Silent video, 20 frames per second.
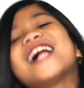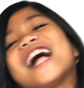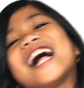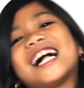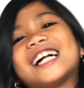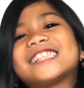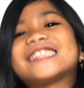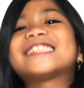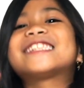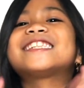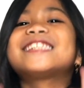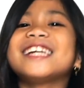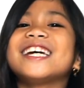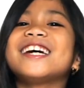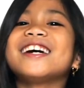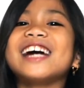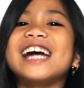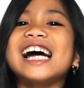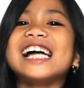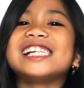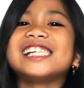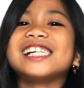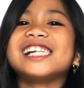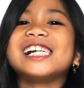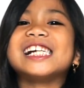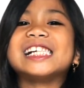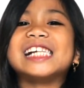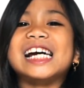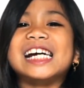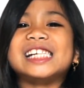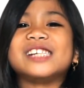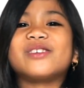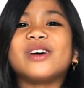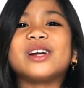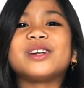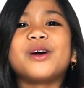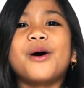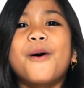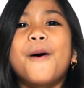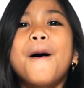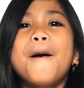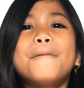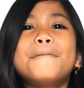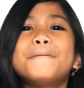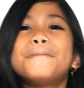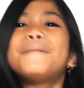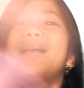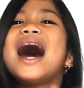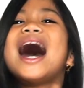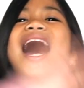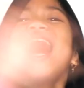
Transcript: I'll see you guys in the next video. Bye!